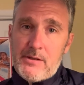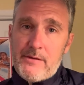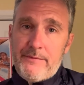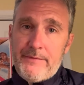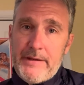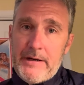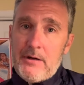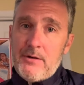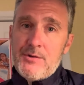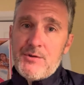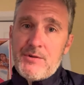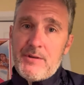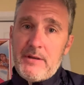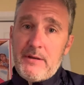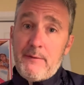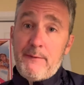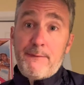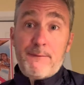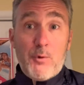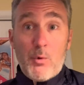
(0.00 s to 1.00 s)
there's
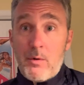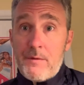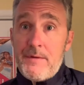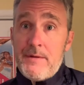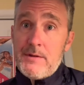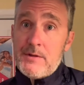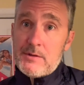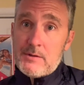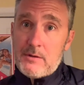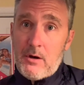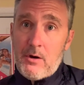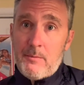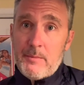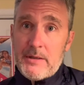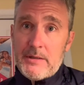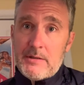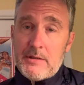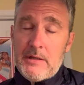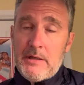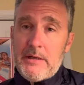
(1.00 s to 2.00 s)
the fourth
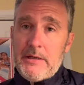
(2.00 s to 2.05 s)
installment.